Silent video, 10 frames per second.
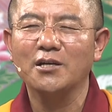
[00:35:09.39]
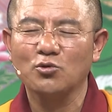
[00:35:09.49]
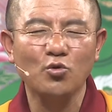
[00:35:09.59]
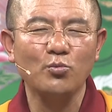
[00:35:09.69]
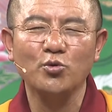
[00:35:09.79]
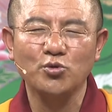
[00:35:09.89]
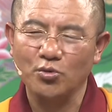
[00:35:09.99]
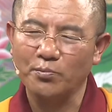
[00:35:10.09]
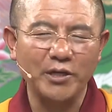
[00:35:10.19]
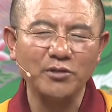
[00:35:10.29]

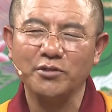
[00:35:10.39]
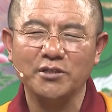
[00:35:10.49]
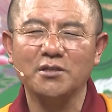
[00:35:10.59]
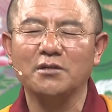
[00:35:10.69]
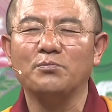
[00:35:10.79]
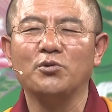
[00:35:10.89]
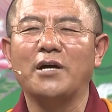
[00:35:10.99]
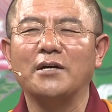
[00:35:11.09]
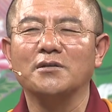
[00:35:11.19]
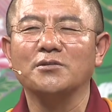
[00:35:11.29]
manage a successful
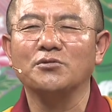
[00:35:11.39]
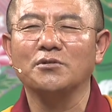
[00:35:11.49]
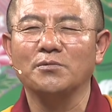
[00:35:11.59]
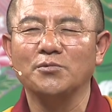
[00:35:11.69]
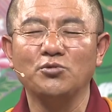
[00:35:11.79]
business,